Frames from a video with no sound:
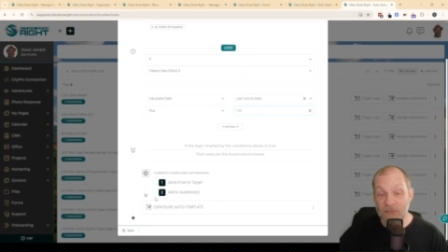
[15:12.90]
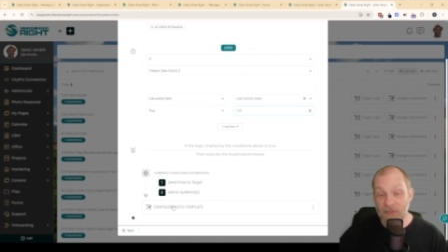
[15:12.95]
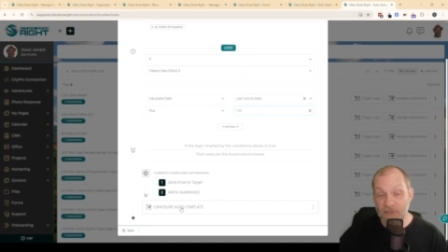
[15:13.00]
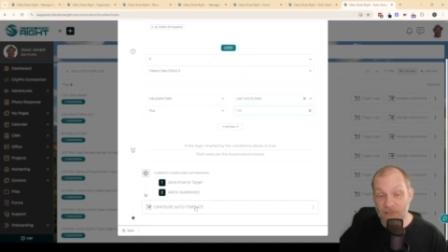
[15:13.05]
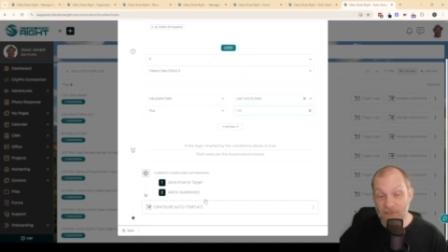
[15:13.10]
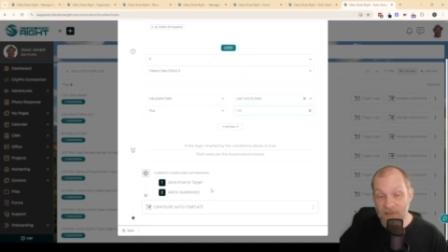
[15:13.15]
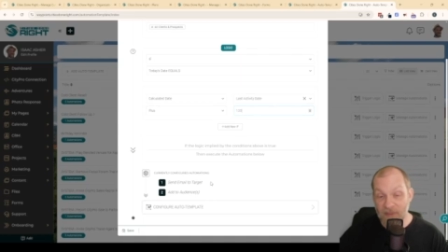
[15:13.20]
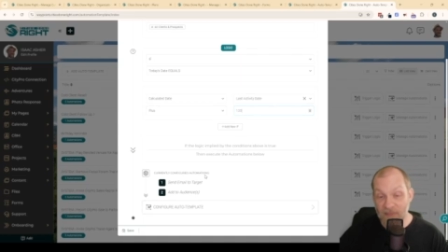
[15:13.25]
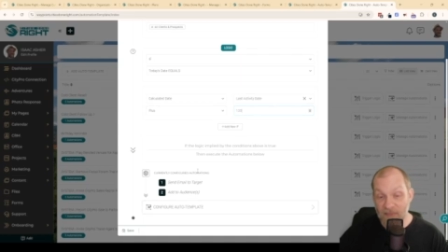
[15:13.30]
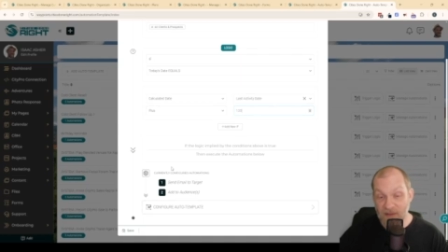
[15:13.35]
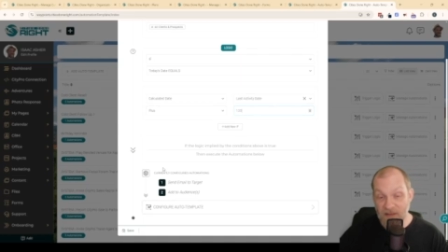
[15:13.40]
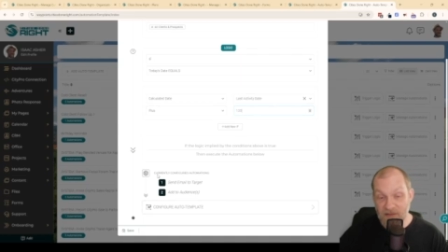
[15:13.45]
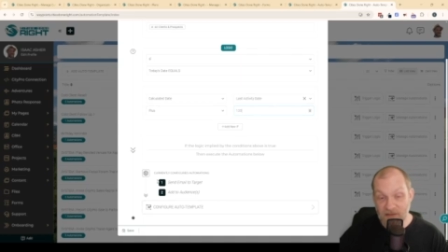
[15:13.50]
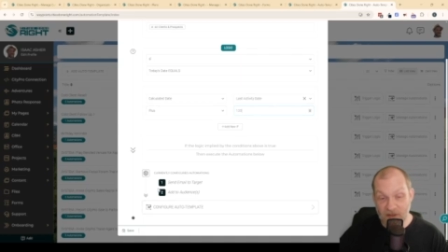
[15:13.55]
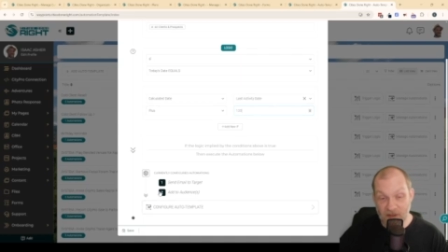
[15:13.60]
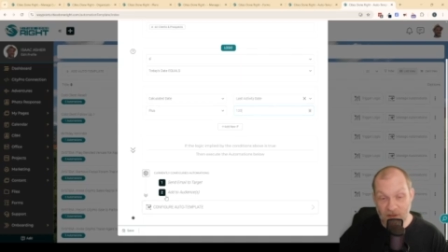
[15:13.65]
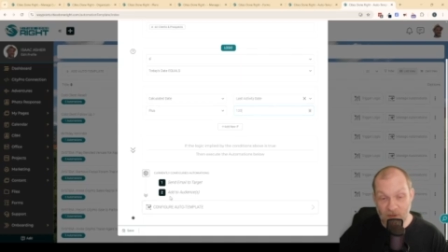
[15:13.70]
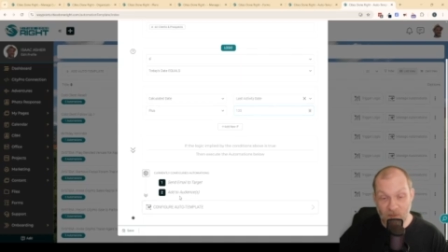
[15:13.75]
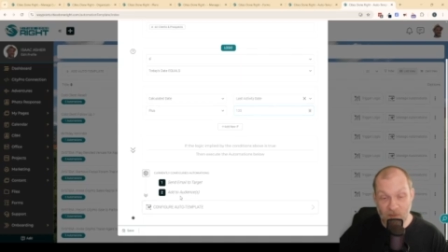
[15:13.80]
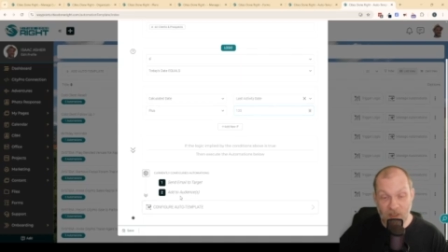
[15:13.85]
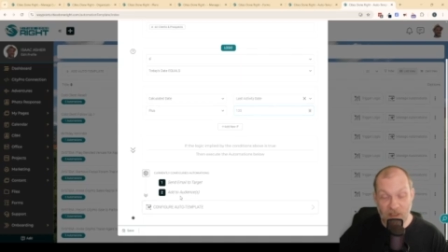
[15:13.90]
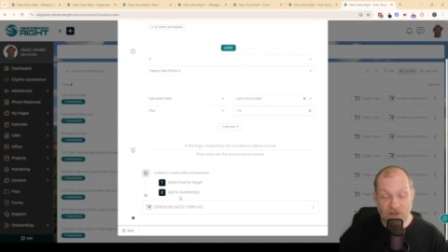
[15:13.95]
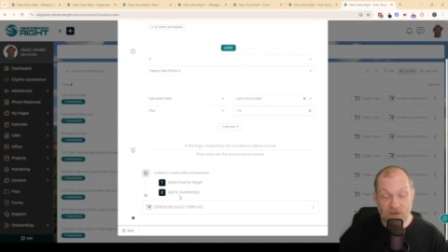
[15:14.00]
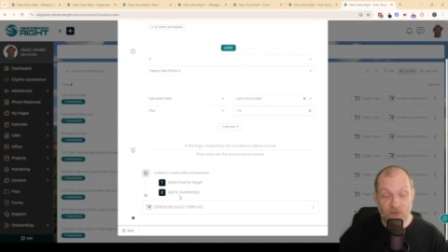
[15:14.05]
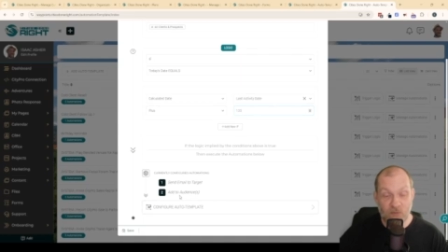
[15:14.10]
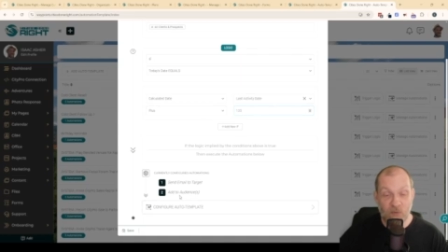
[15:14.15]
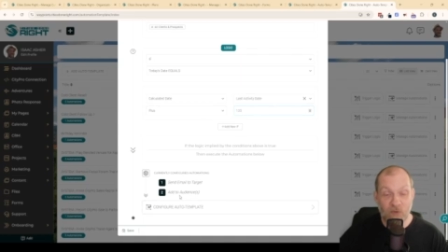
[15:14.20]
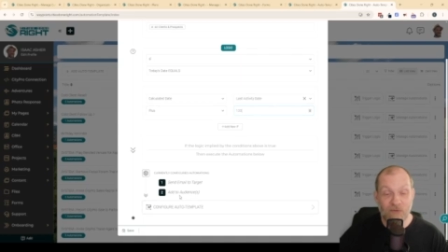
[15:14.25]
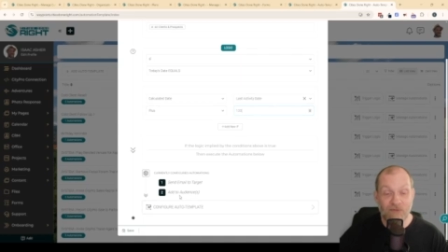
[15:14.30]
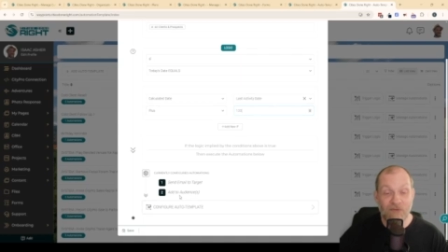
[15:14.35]
then this
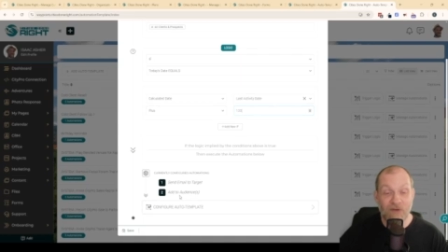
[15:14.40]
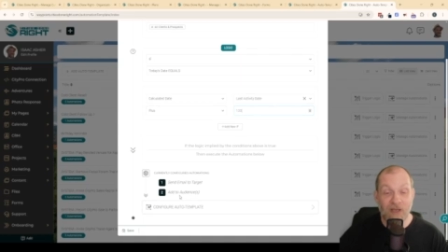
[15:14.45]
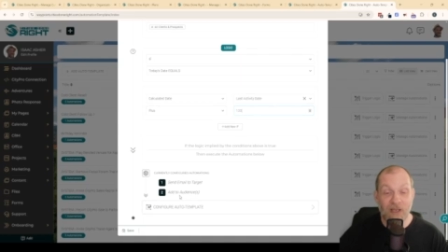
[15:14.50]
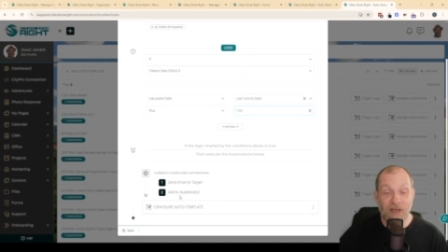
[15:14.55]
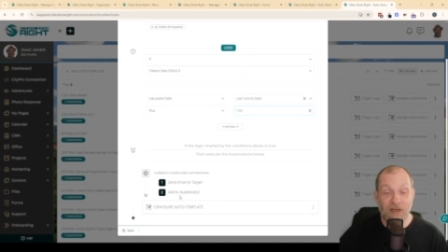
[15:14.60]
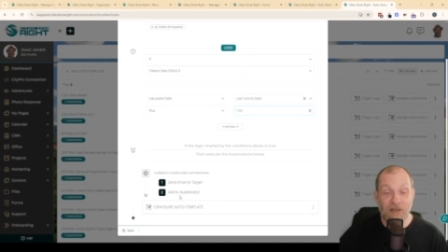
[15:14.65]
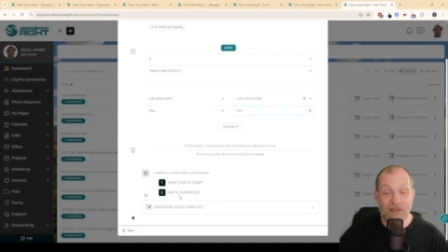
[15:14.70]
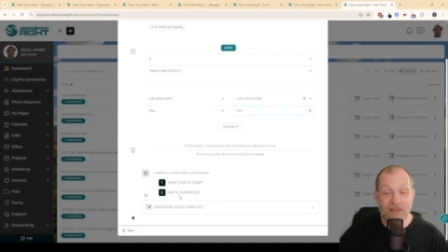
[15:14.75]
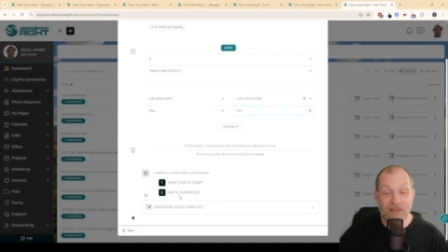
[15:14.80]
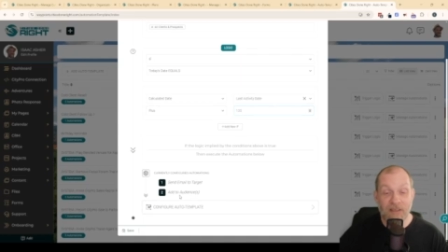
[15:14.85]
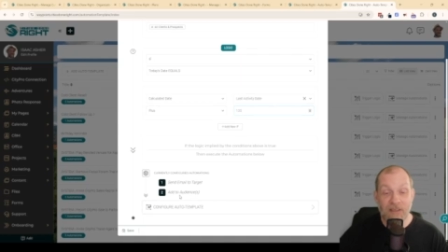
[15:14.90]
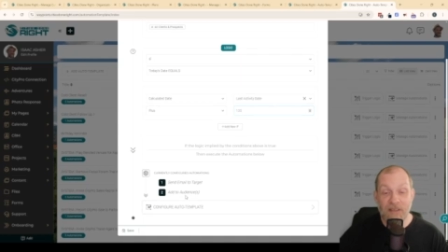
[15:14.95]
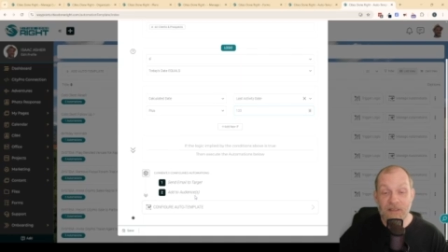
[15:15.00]
automation will fire